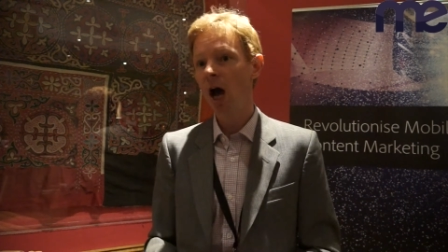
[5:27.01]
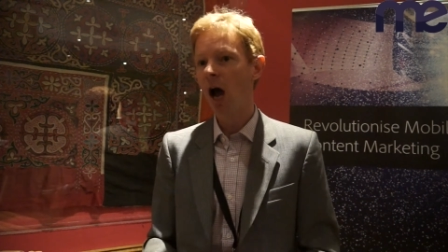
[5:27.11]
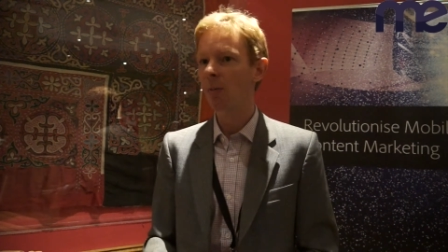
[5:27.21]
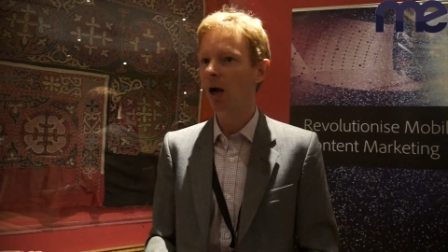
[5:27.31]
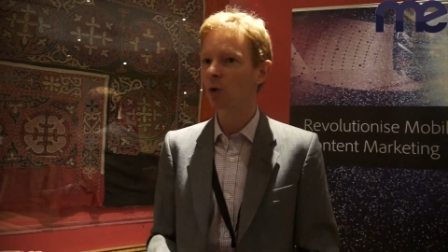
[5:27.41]

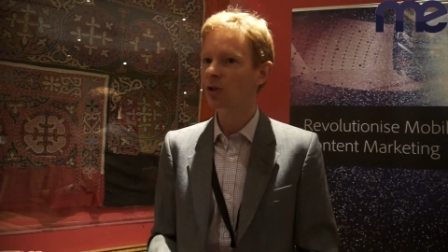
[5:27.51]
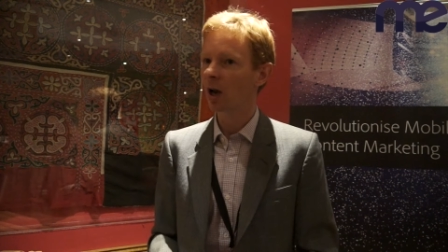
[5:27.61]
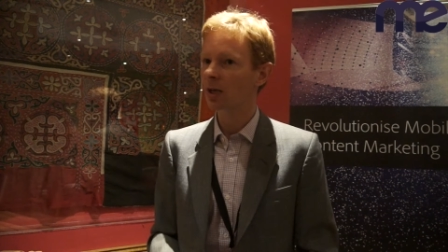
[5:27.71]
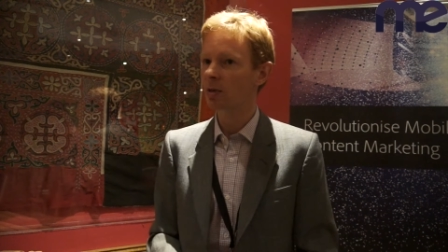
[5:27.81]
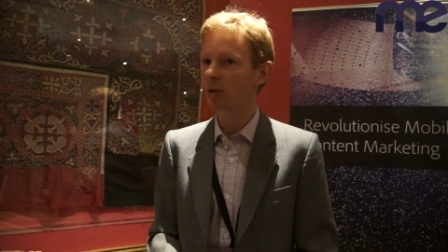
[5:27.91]
Um, I also
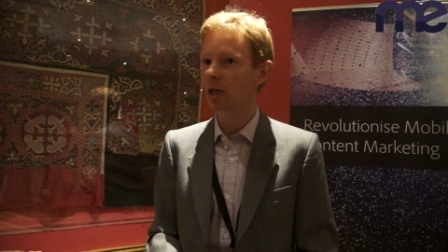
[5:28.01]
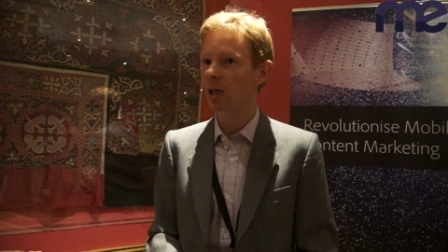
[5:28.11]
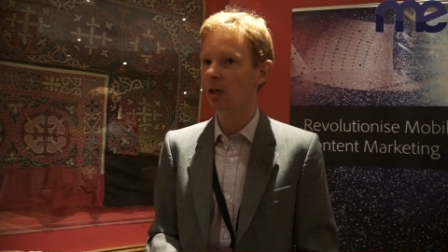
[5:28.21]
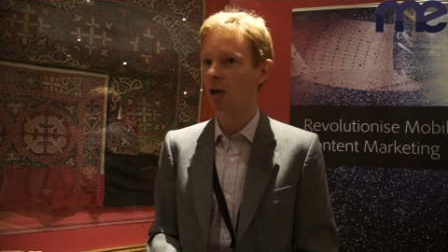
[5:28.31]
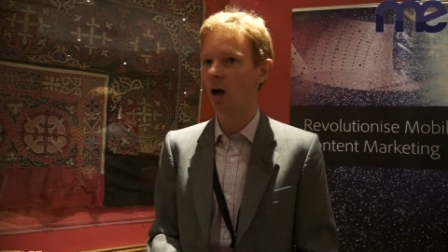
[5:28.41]
like some of the,
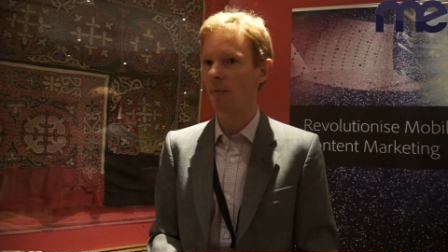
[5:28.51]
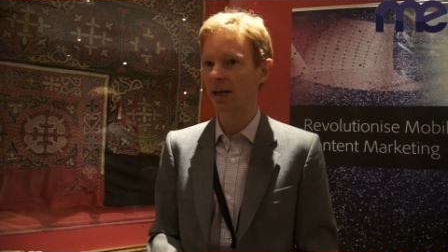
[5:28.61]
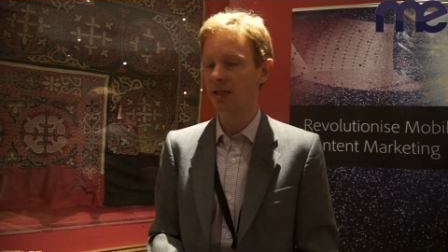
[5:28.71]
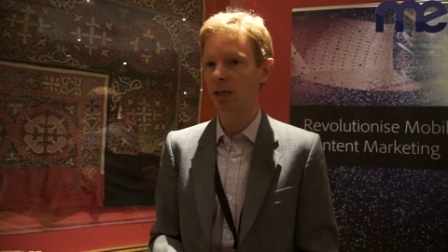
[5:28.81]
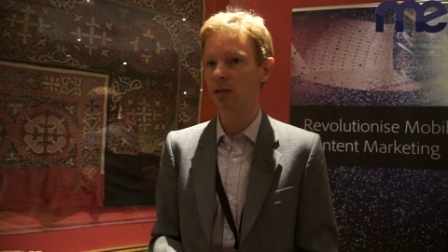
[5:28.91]
the car
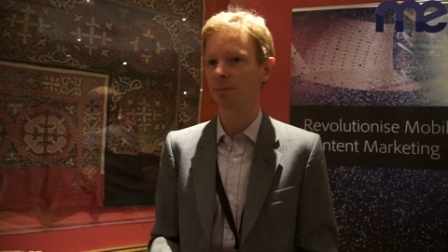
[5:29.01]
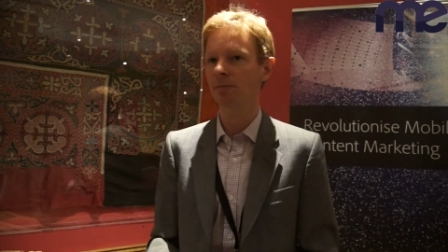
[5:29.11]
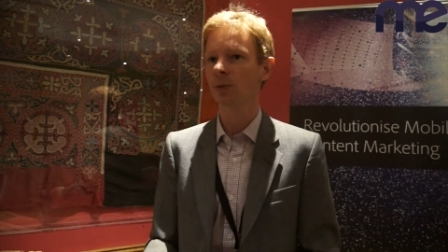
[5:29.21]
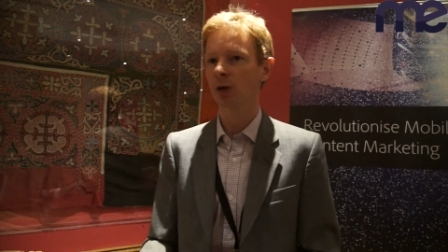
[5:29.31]
magazines. I'm